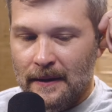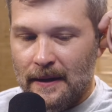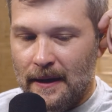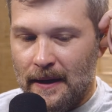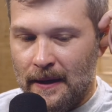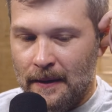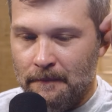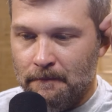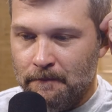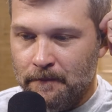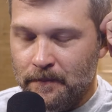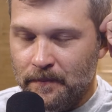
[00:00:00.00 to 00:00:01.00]
Yes.
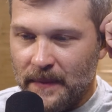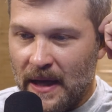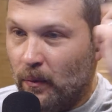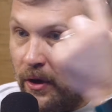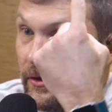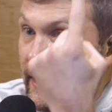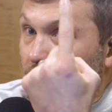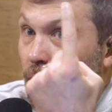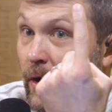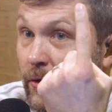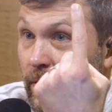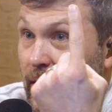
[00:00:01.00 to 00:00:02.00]
Um, and we only get
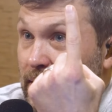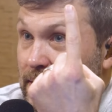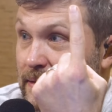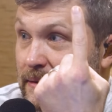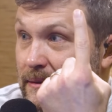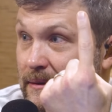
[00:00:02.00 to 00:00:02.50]
one race.